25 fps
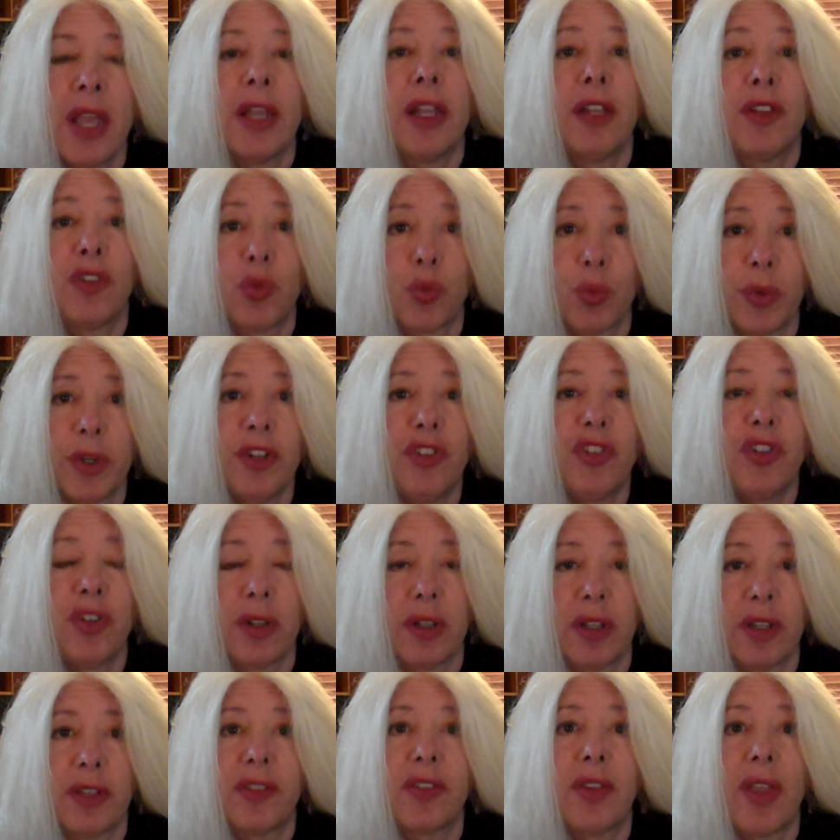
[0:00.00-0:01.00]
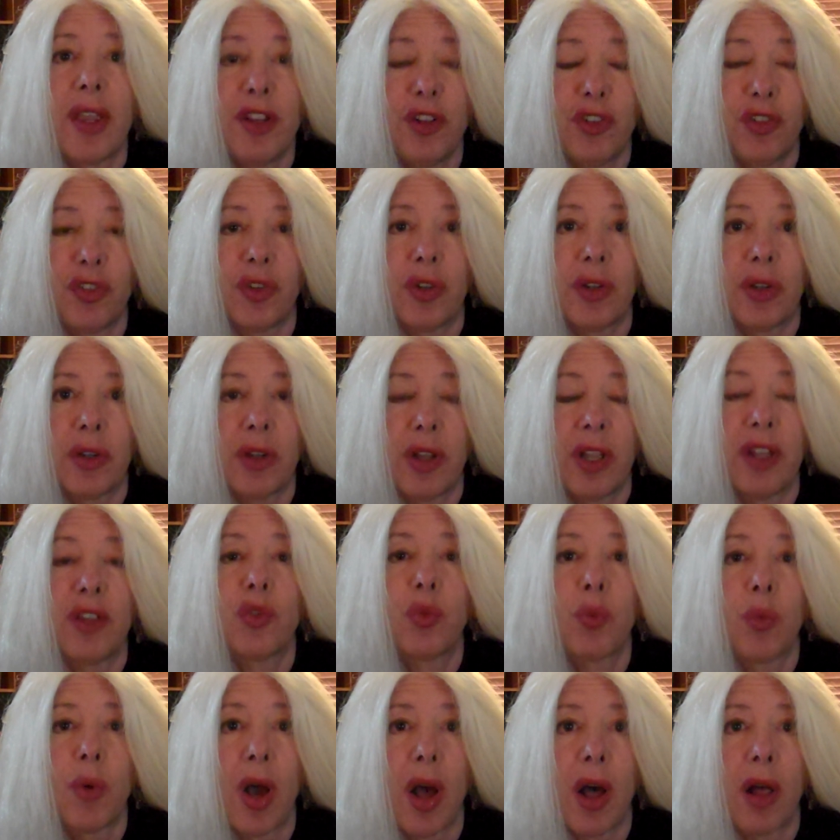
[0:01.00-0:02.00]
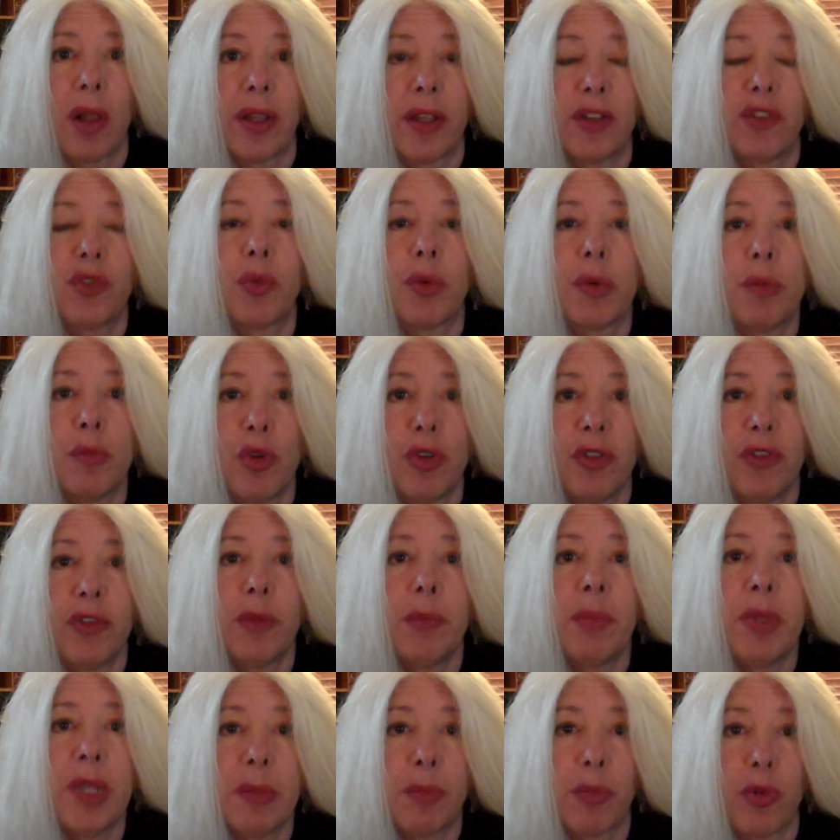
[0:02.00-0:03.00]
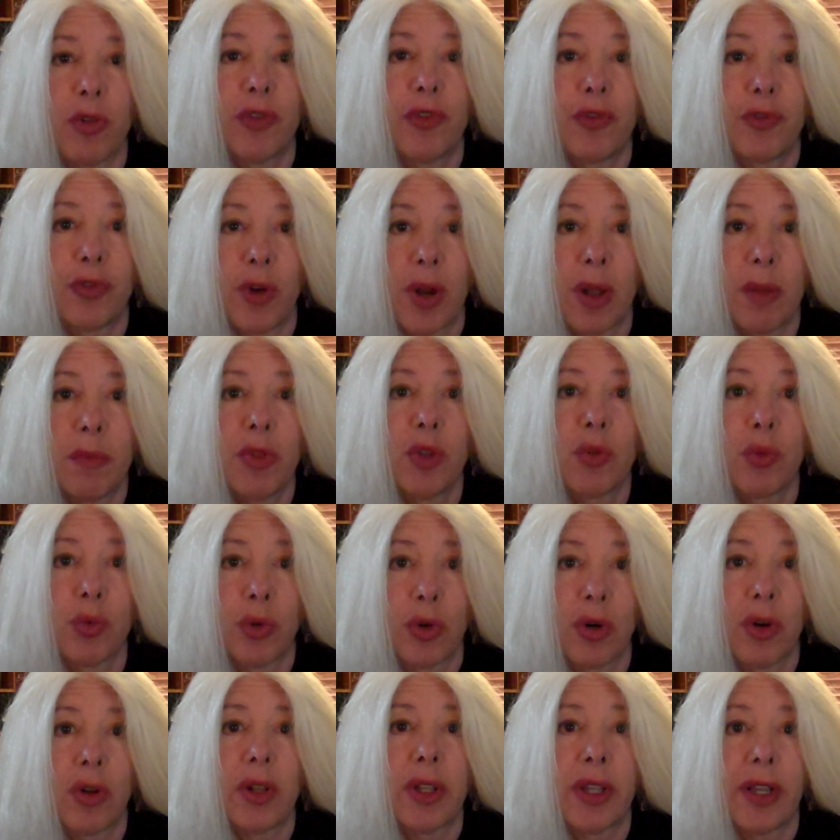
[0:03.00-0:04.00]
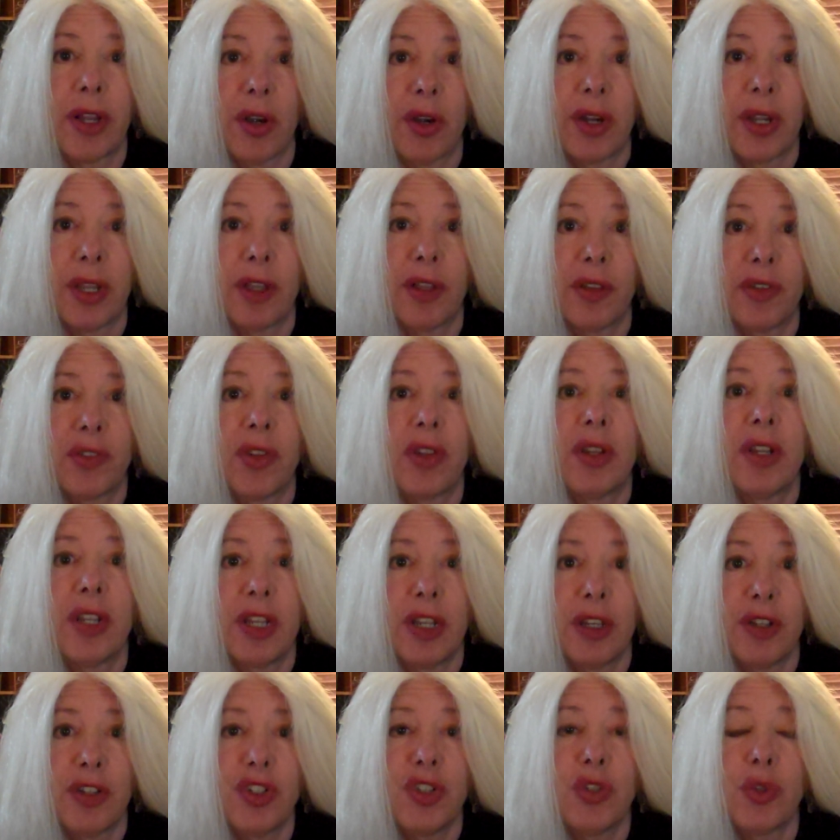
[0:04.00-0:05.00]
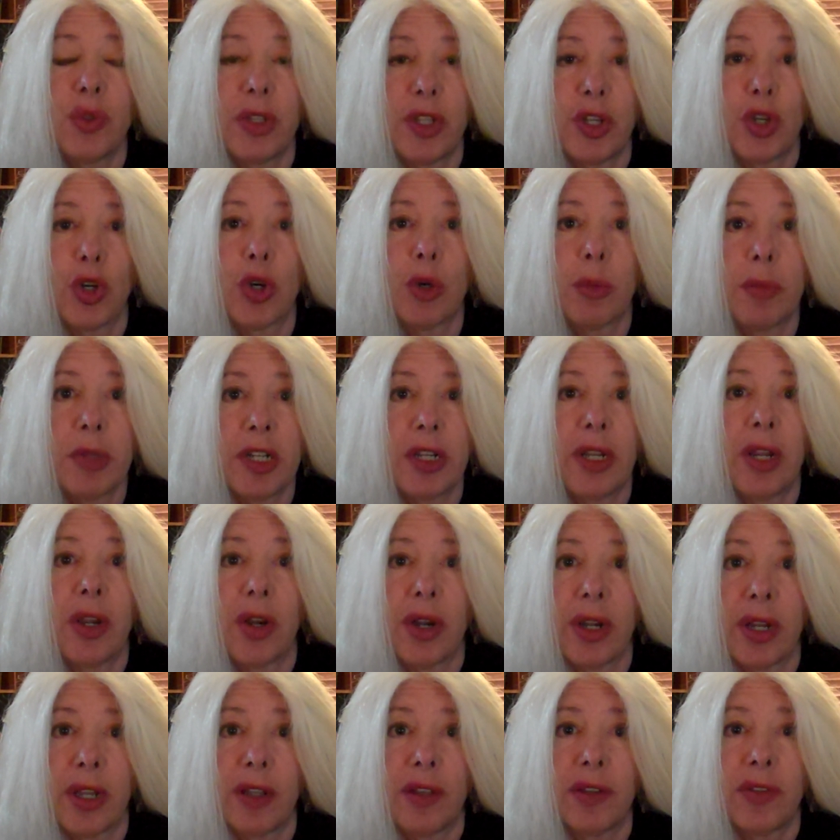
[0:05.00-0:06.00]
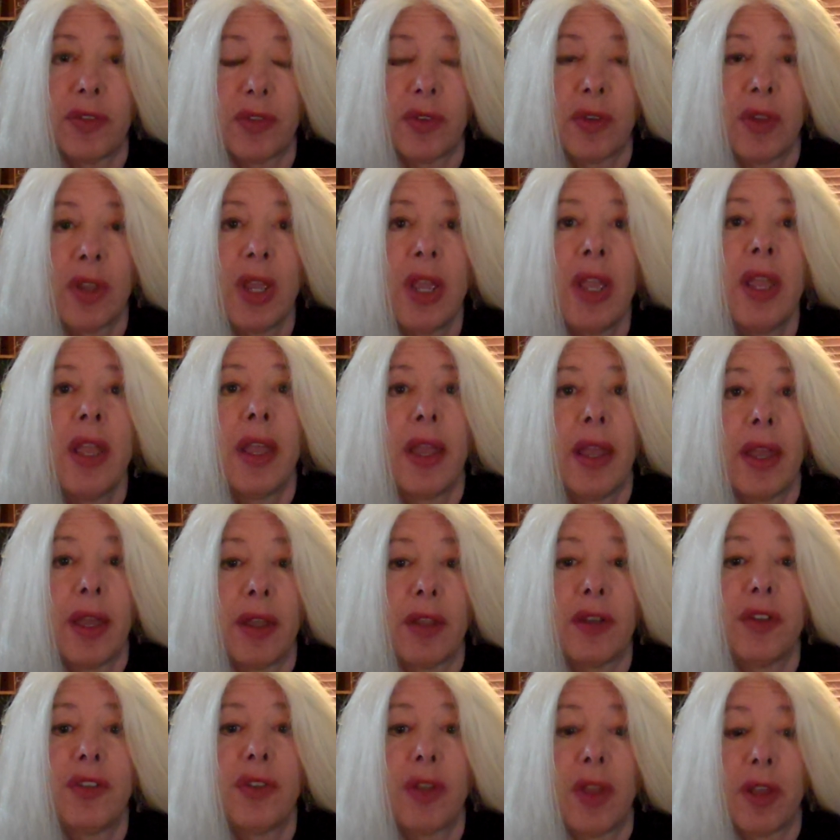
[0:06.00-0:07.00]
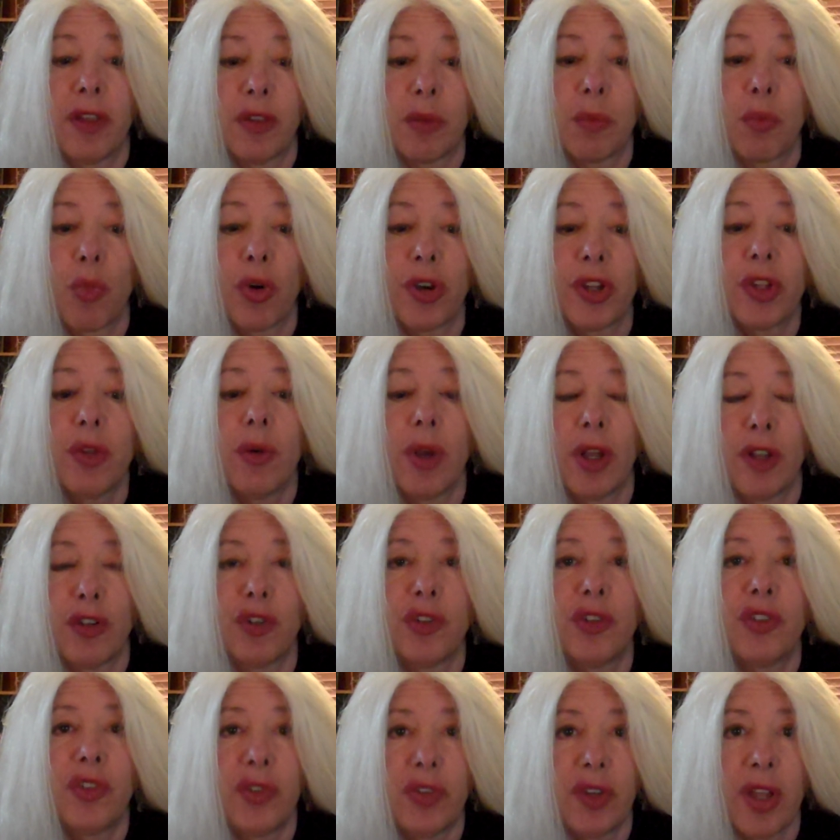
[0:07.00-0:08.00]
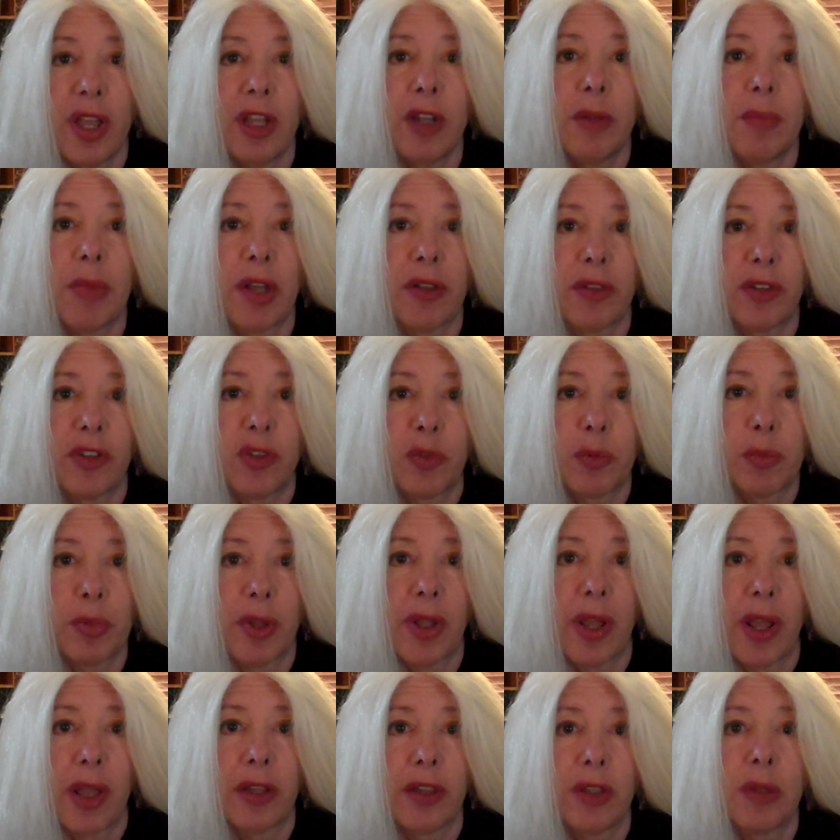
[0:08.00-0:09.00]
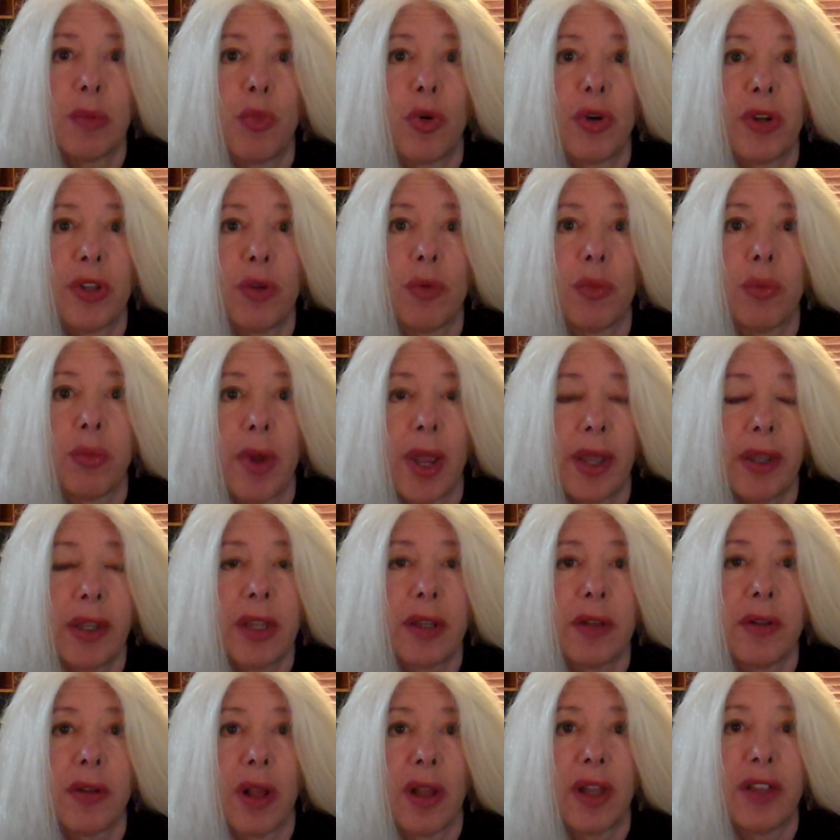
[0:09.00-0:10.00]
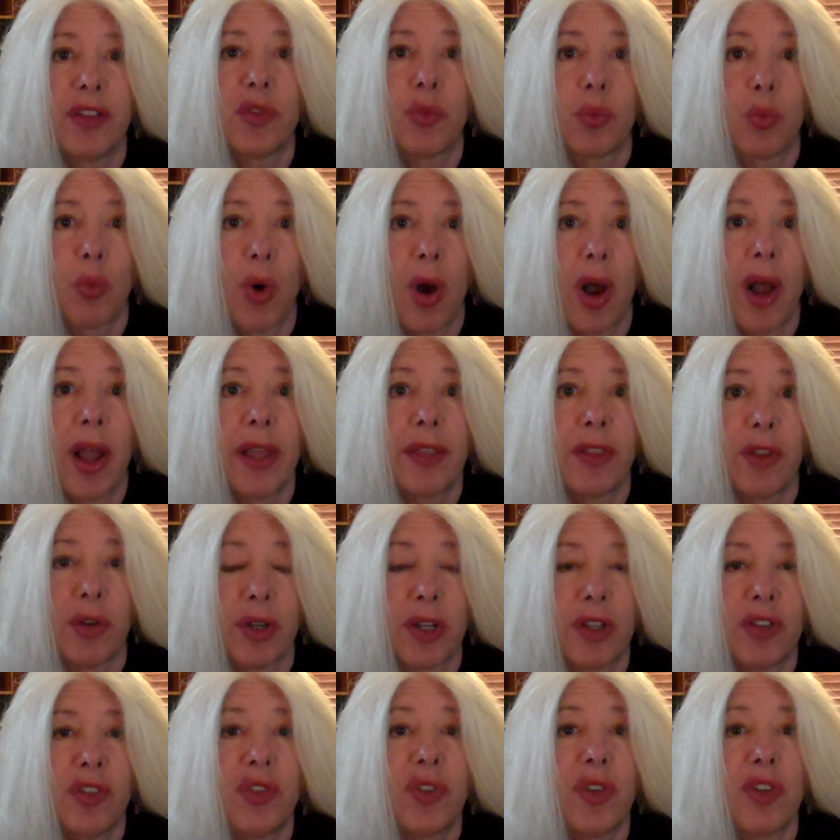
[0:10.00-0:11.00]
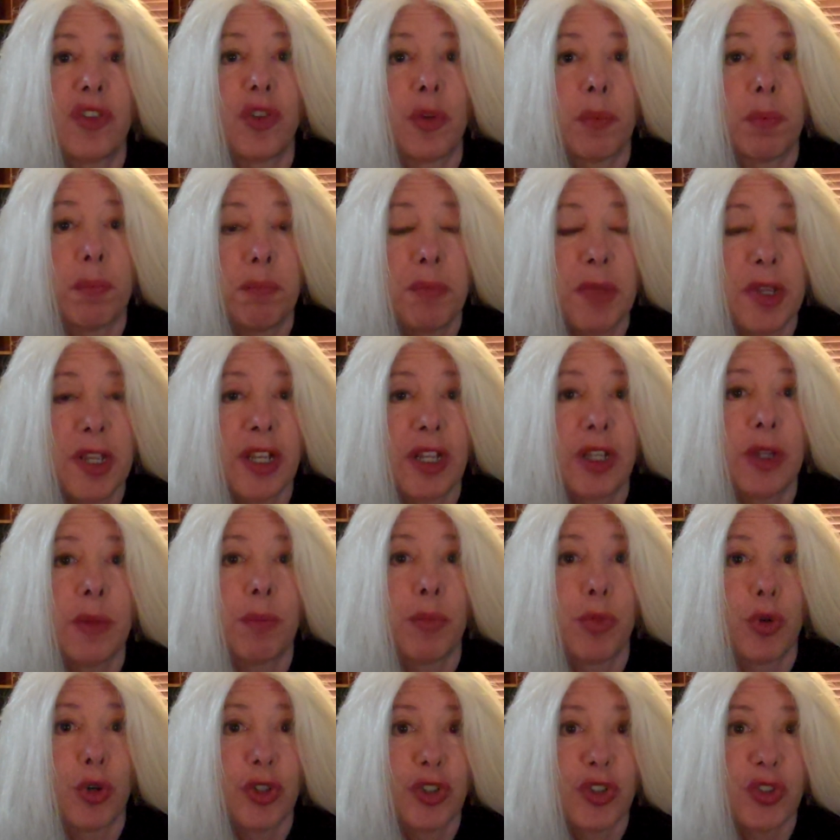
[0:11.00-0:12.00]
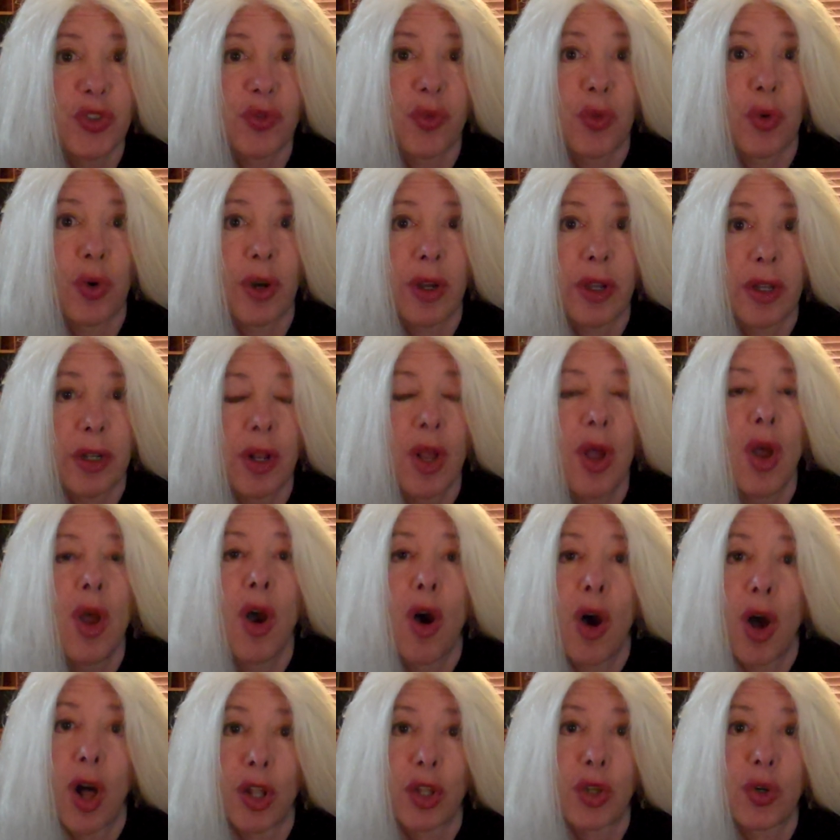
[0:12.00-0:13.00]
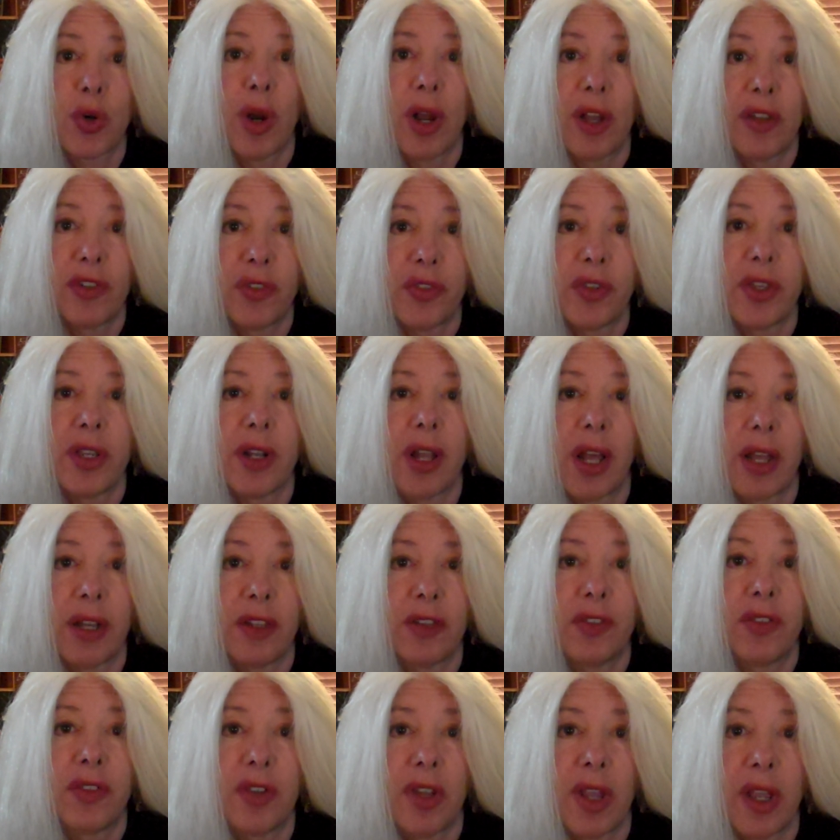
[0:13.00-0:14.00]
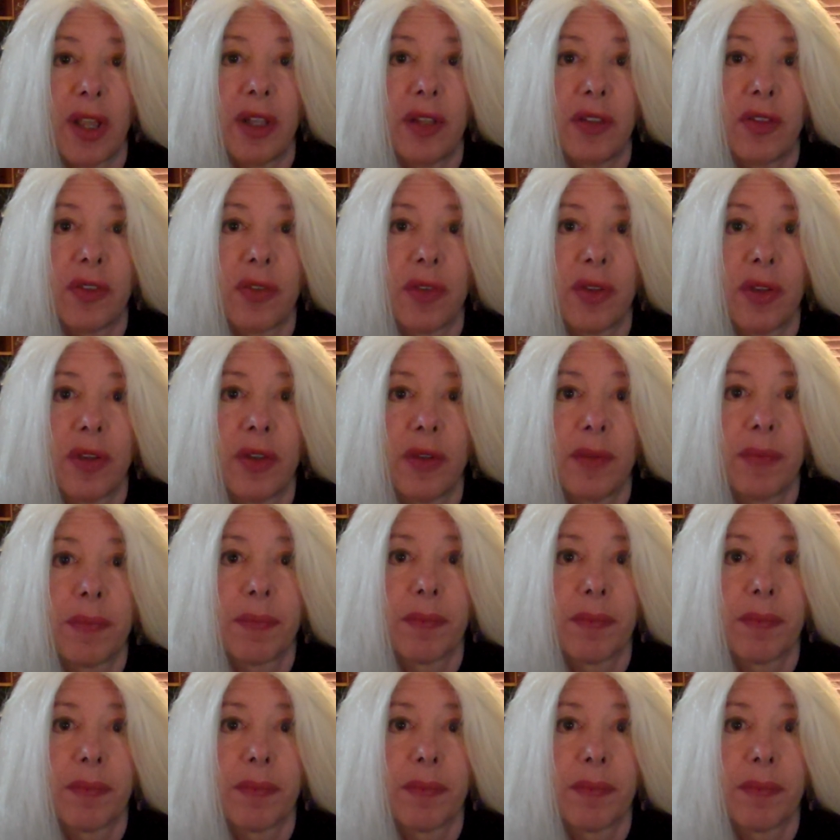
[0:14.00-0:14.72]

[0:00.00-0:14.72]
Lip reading: It's regionalization as well. It's removing people from the rural areas and into the urban areas. And the more you understand about this plan, the more you recognize why there is such a big push for it all across the United States.